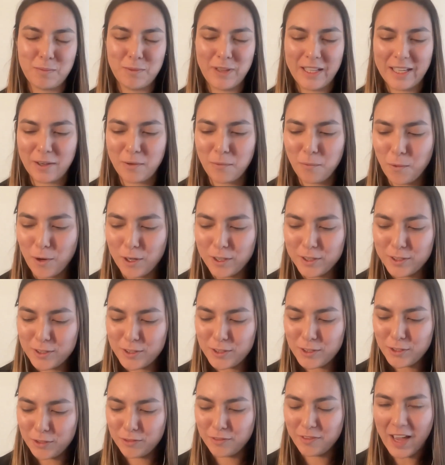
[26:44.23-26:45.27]
Like, once
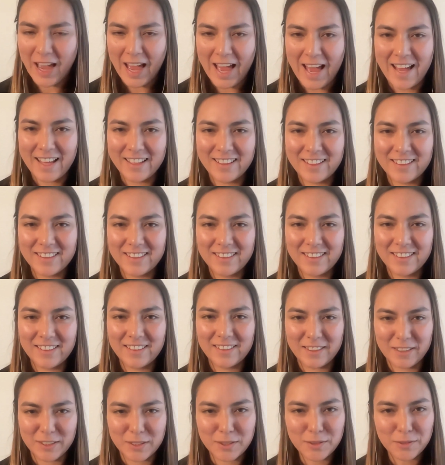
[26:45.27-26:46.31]
you've had
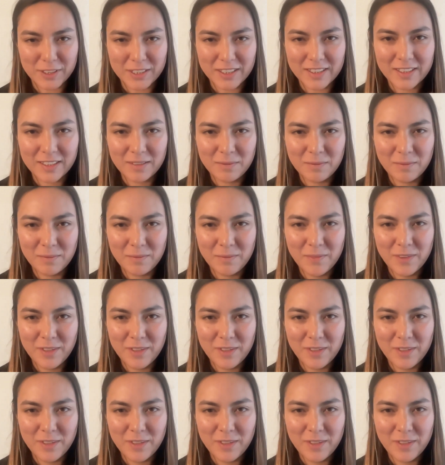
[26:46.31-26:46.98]
this freedom,